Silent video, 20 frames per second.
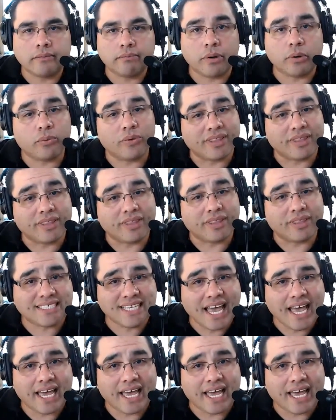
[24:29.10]
But with that
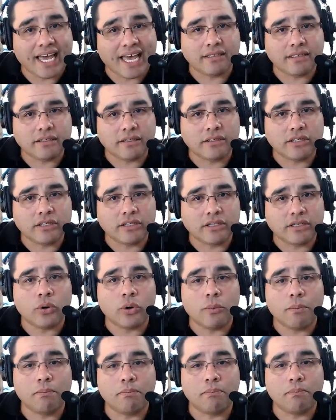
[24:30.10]
said,
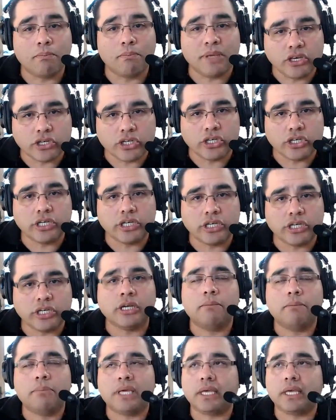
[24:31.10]
be good,
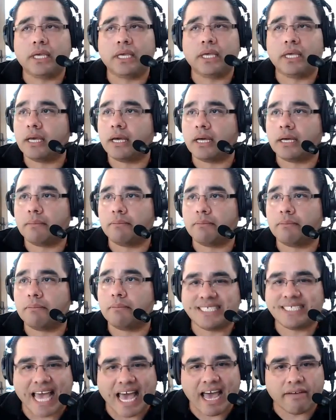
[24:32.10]
be
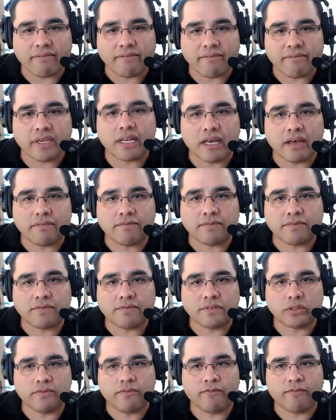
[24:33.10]
savvy enough
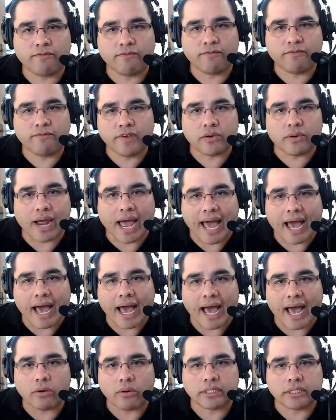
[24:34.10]
to figure
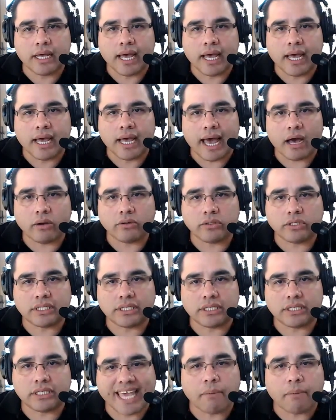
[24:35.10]
out how
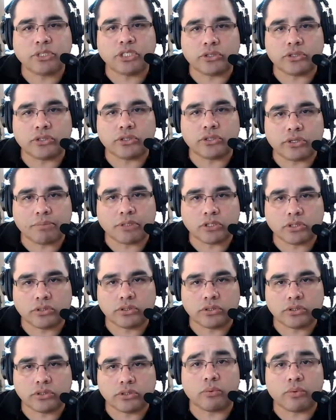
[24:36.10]
to capture an
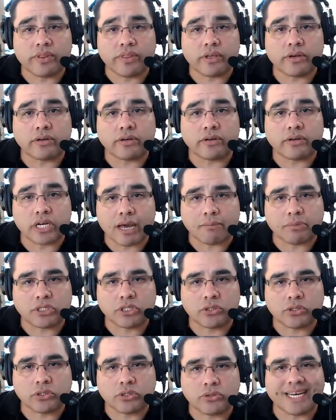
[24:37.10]
opportunity when there's an
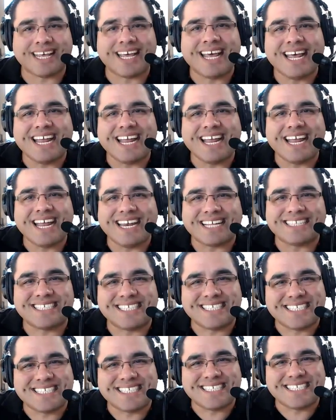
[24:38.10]
opportunity, not
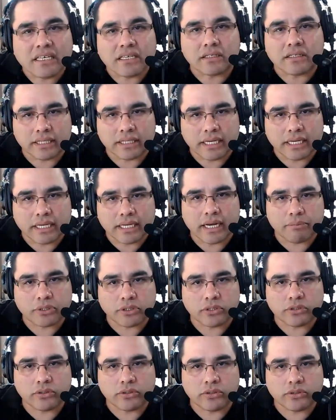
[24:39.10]
steal an
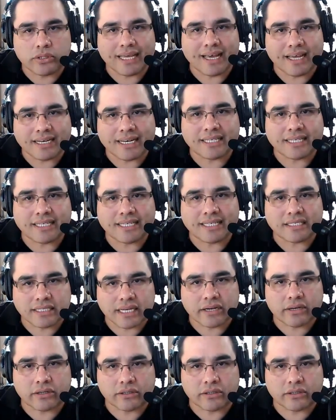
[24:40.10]
opportunity
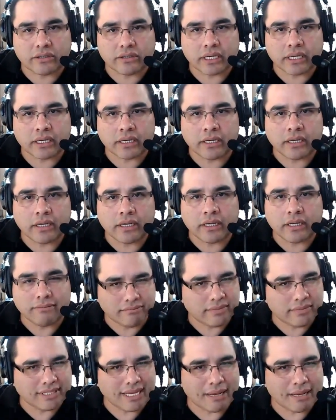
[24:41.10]
unnecessarily.
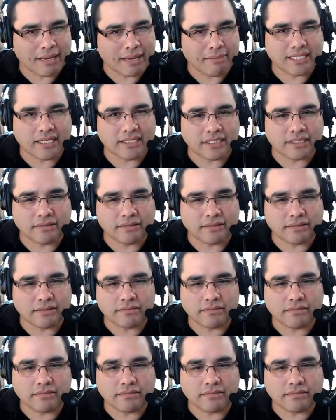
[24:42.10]
Does that make sense?